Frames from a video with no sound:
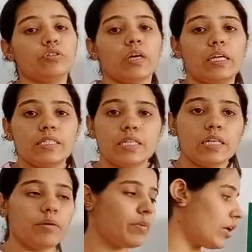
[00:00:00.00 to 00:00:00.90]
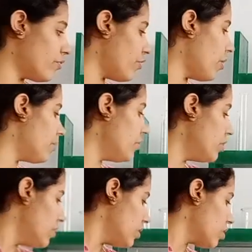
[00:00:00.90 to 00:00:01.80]
you can easily make from
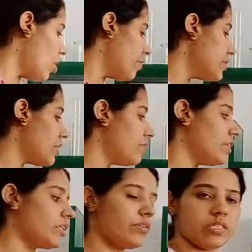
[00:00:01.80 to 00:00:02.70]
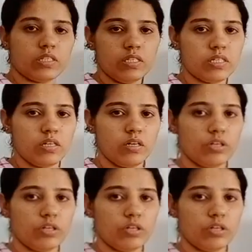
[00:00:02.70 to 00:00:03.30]
copper sulphate crystals.